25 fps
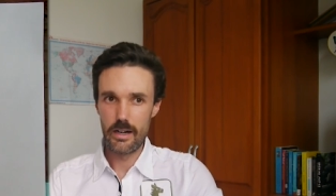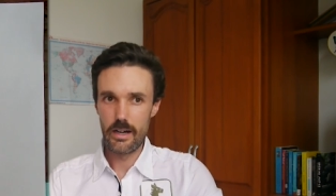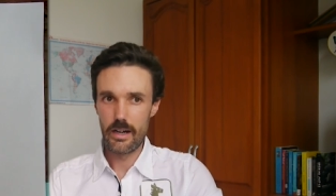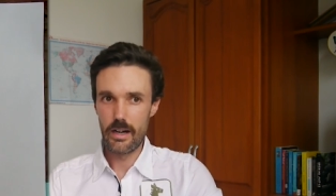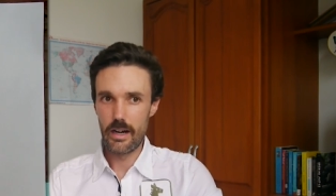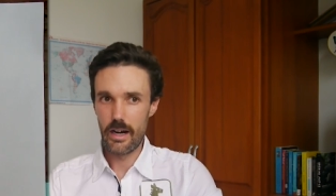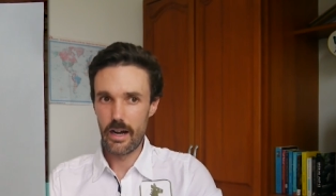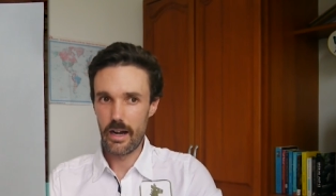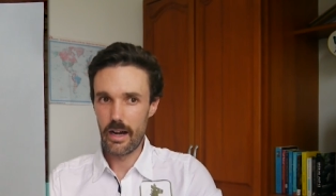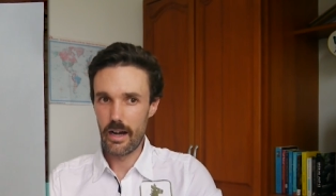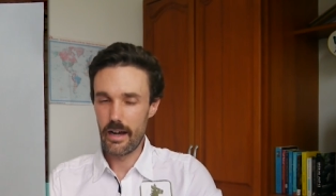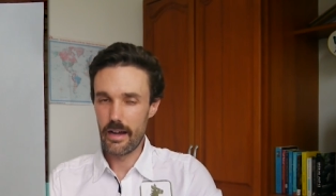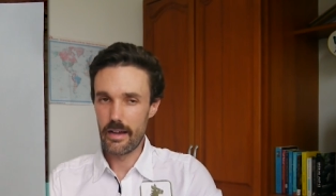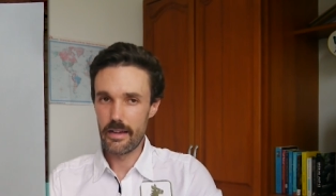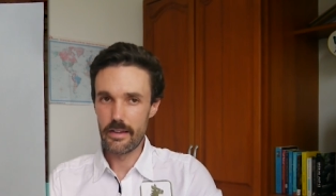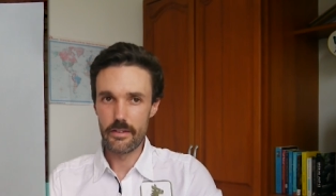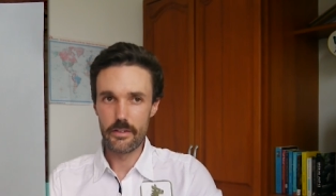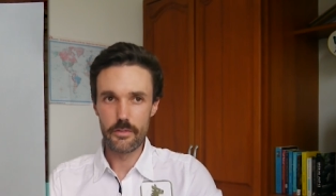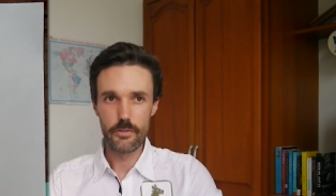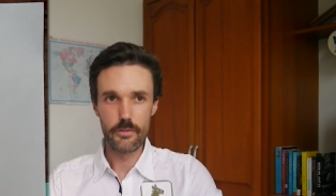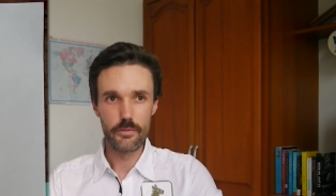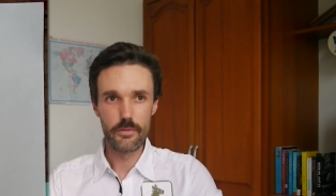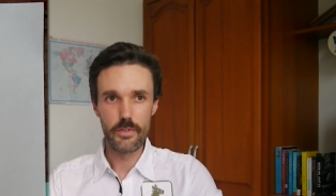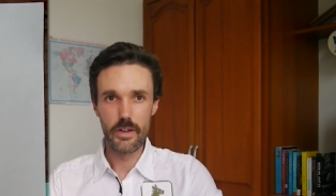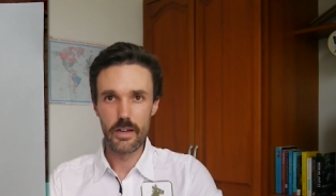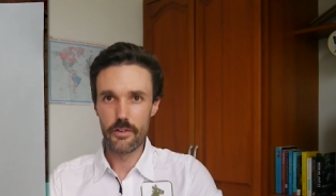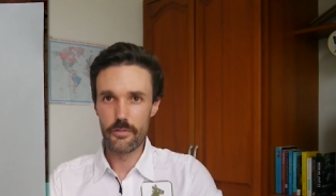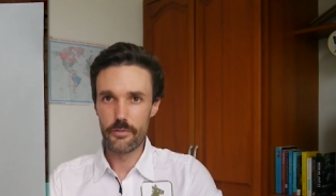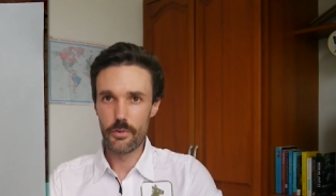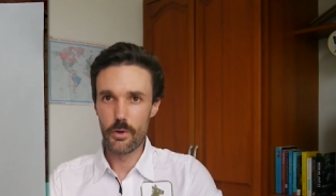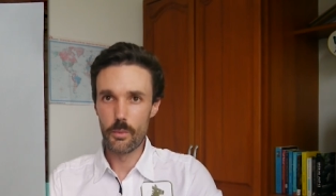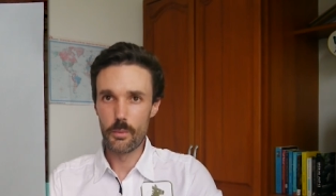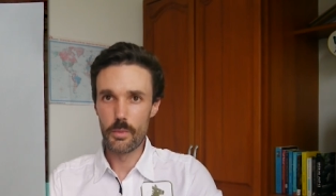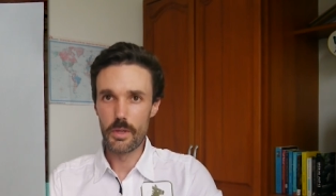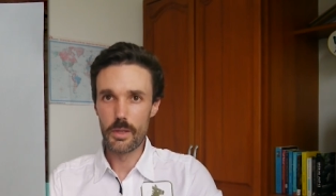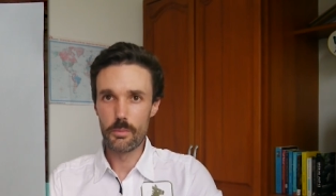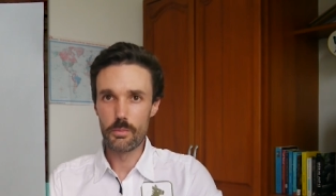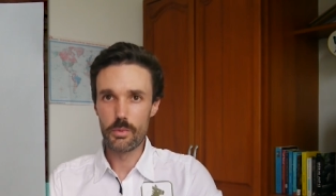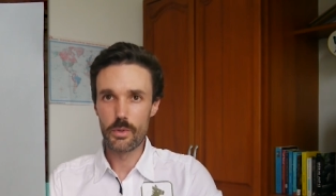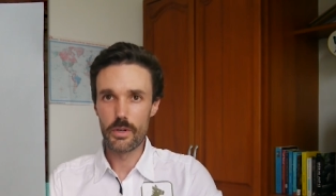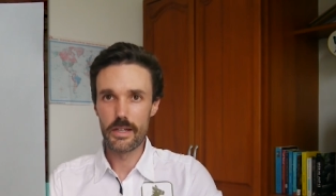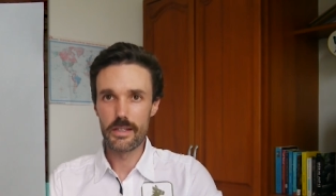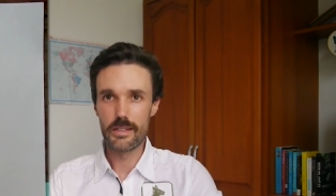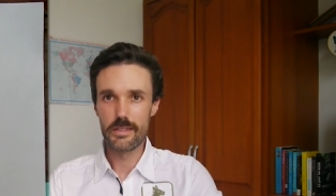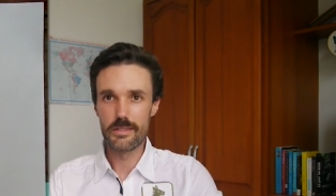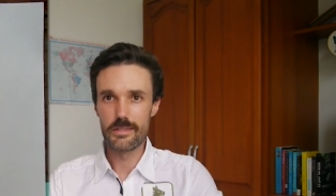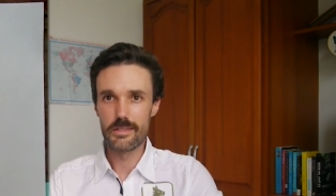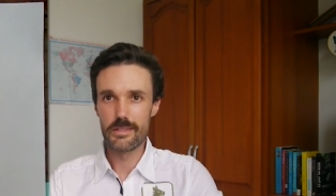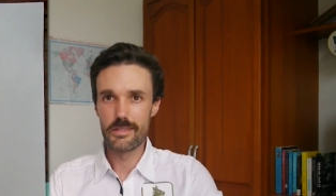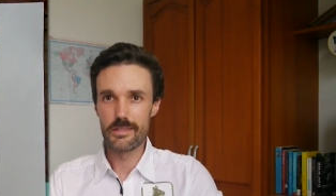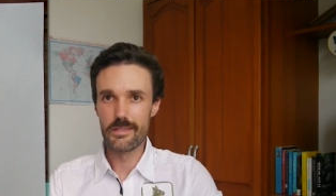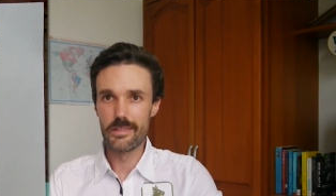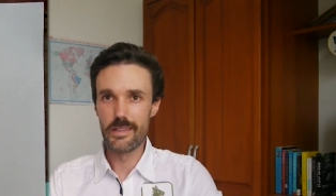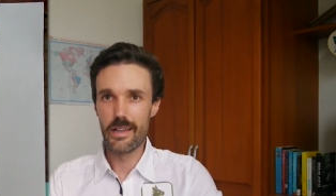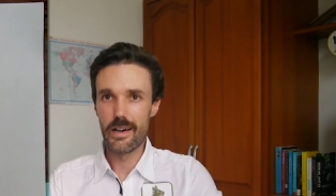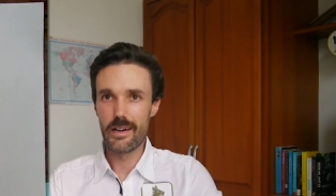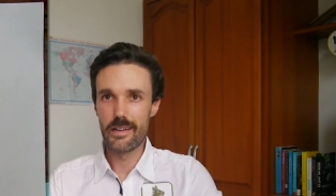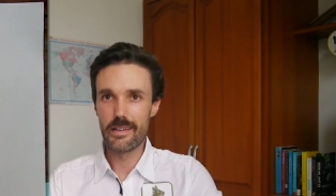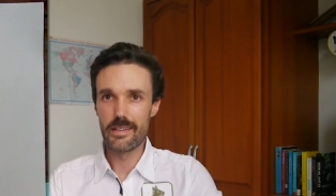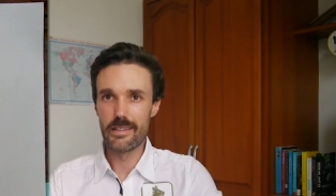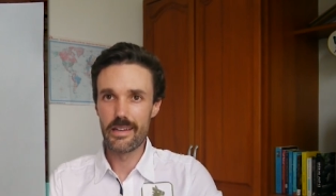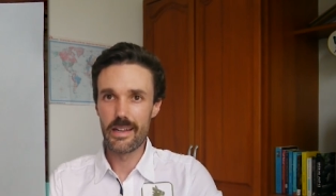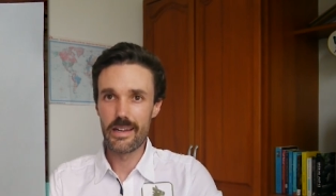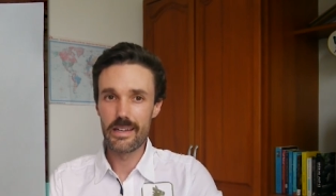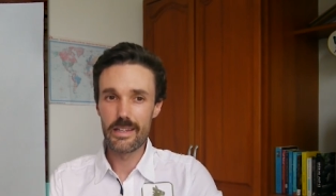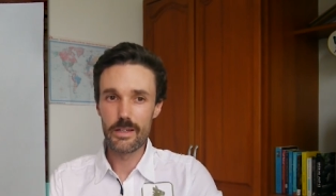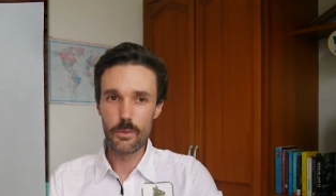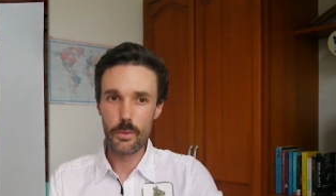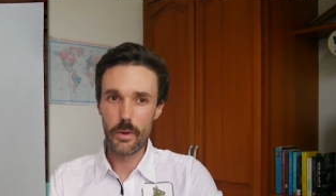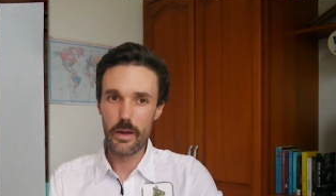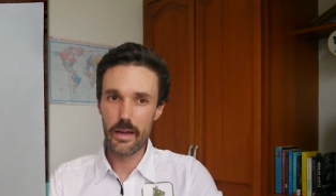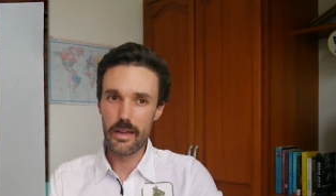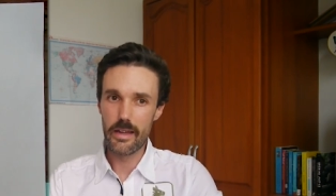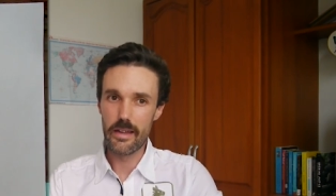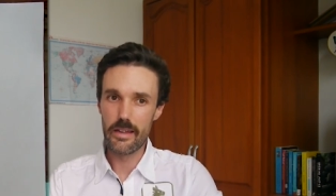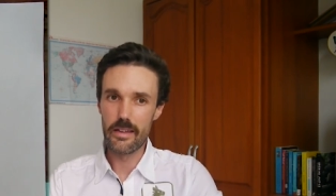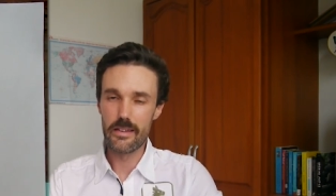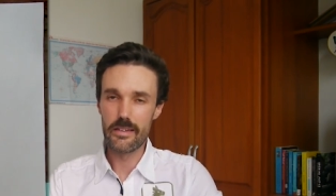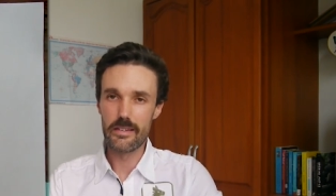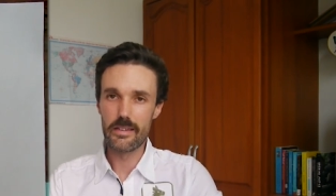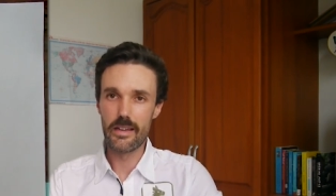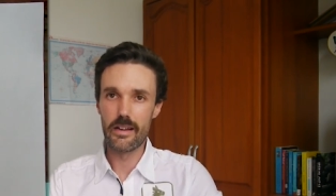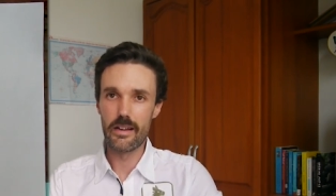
a high FOB price does not in any way